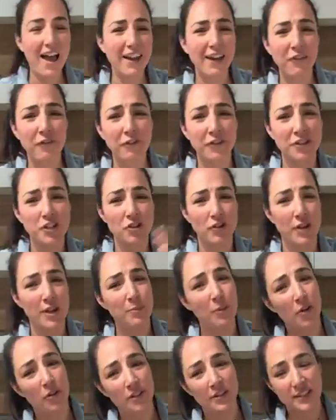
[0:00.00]
I love fresh
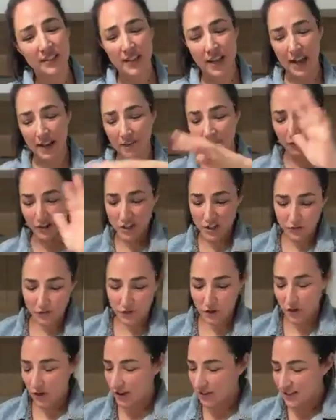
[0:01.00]
cream on the side, fresh
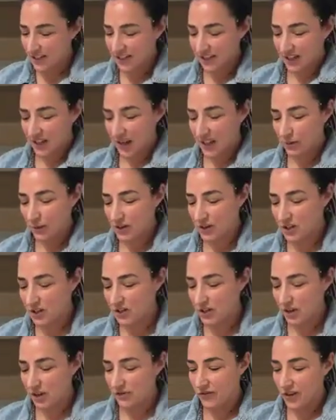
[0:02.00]
fruit on the side when you
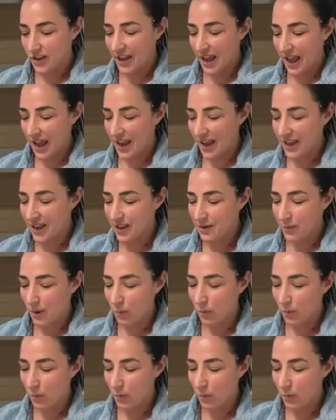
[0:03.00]
serve your cake.